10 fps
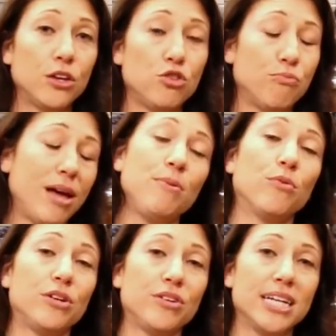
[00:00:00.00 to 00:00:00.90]
You might be
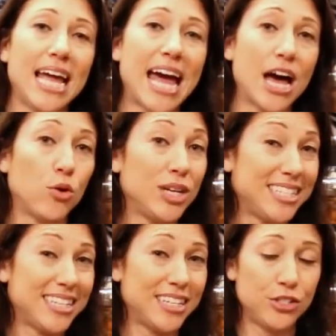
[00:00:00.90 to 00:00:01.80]
wondering how
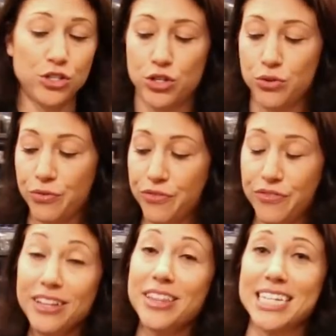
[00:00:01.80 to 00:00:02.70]
easy it is to
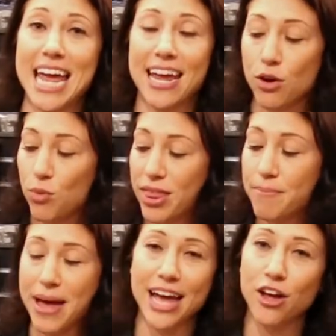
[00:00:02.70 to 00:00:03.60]
fill the tank with the
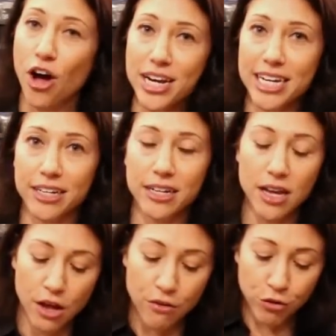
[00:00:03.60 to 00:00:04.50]
bag on here.
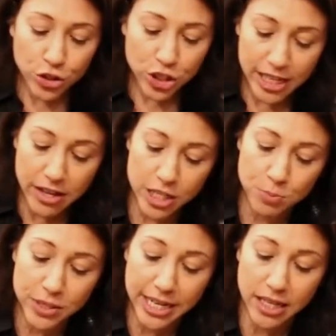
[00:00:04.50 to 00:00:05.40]
Fortunately, on this
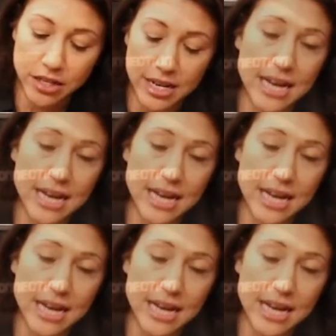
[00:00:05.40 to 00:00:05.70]
particular